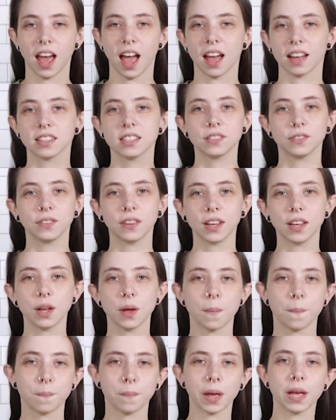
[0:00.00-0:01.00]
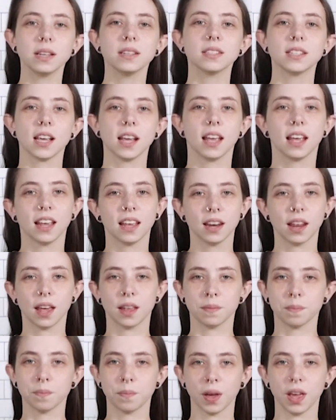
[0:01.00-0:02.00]
to activate, maintain,
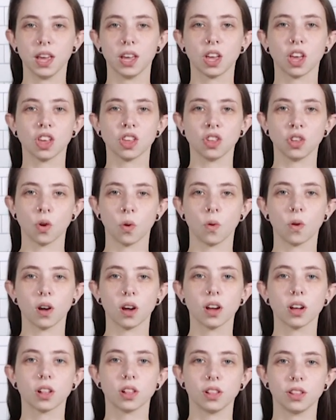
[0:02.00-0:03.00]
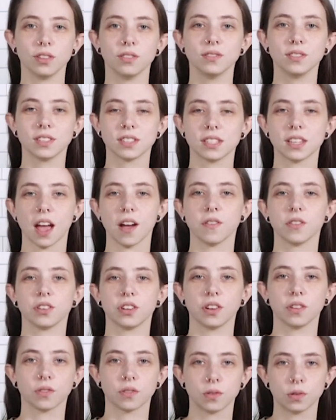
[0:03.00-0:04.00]
and bake your gluten
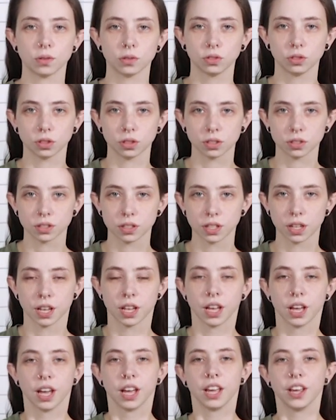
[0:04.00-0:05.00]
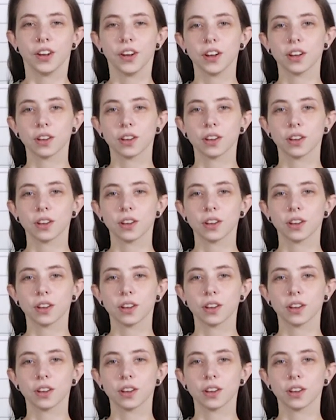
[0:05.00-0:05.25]
sourdough cultures. Here